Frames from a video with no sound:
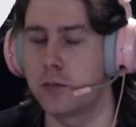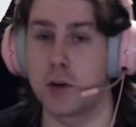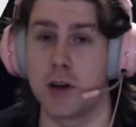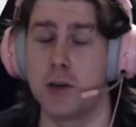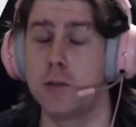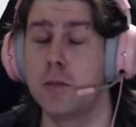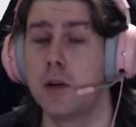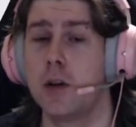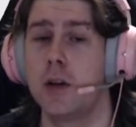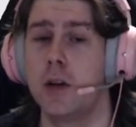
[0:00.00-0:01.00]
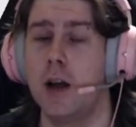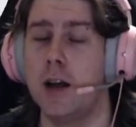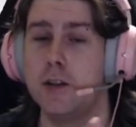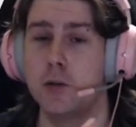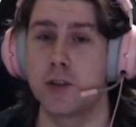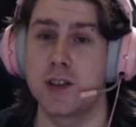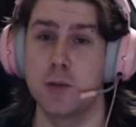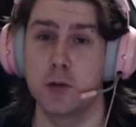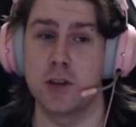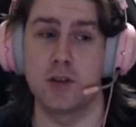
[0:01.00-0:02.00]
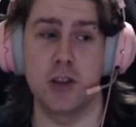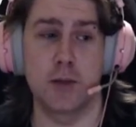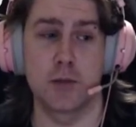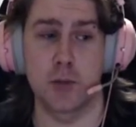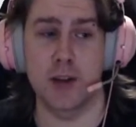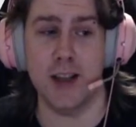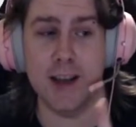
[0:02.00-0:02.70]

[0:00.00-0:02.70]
Prime, and you will see me with a GM sprite.